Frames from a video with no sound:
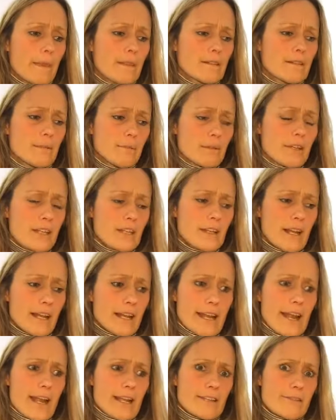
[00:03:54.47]
somebody
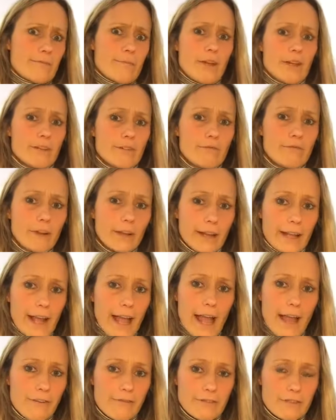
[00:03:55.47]
like an axe murderer running
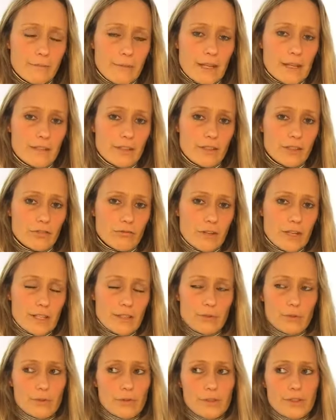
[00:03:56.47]
after me in the
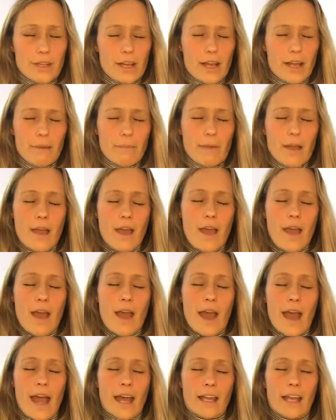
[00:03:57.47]
street all the time.
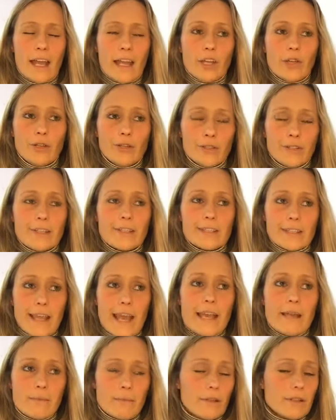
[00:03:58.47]
And I couldn't
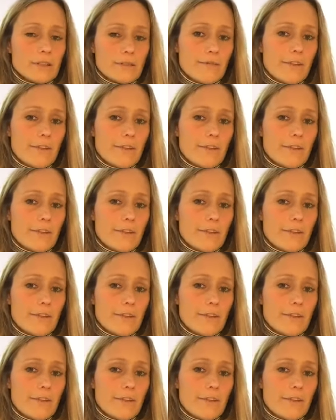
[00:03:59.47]
escape those